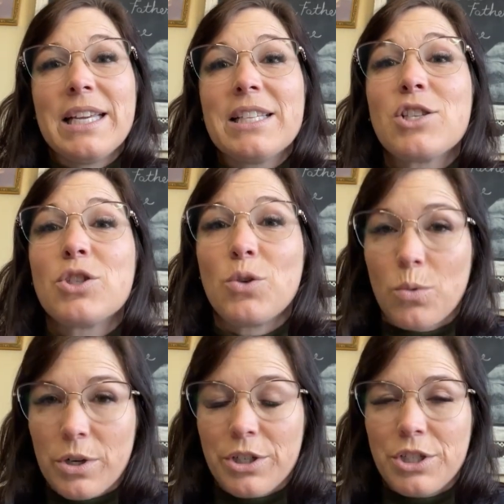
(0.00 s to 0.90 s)

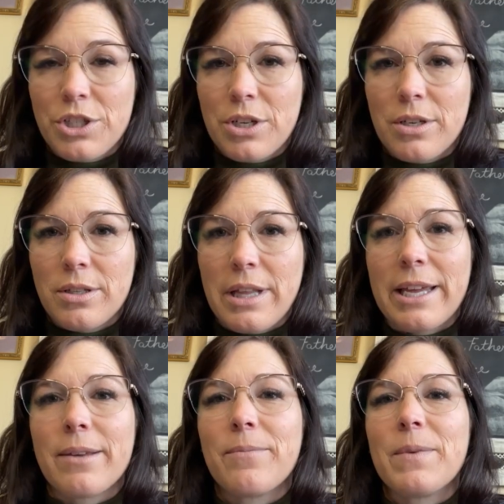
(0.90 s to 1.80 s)
storage, like
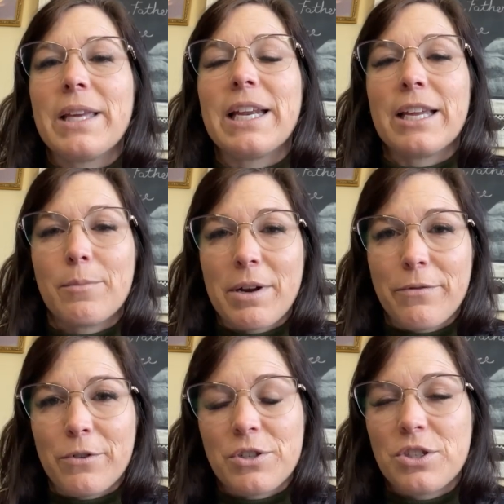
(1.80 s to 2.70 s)
getting my
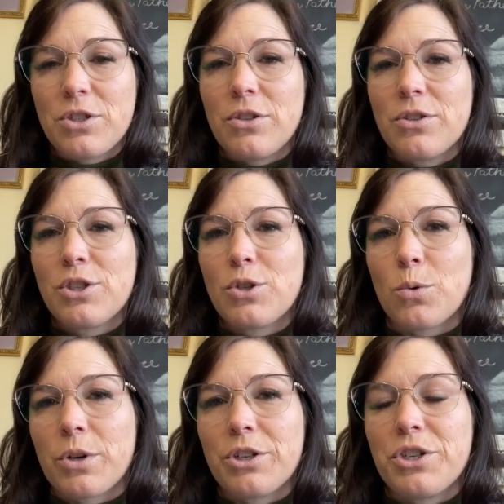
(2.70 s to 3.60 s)
first
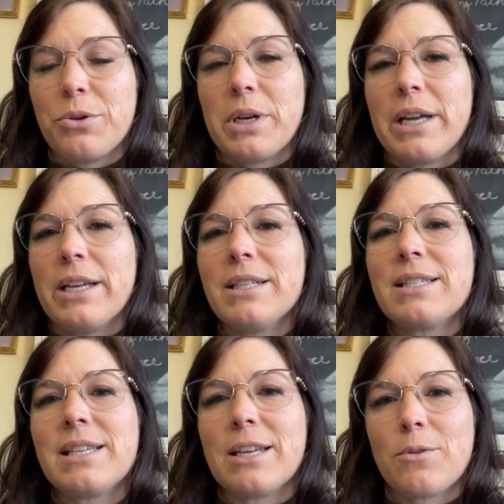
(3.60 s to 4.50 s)
storage unit and
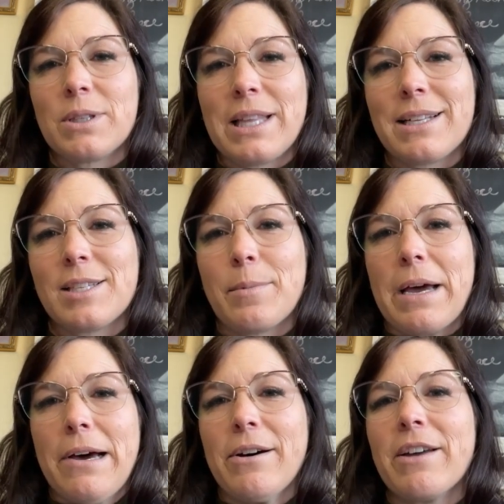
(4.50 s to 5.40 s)
seeing what that's about.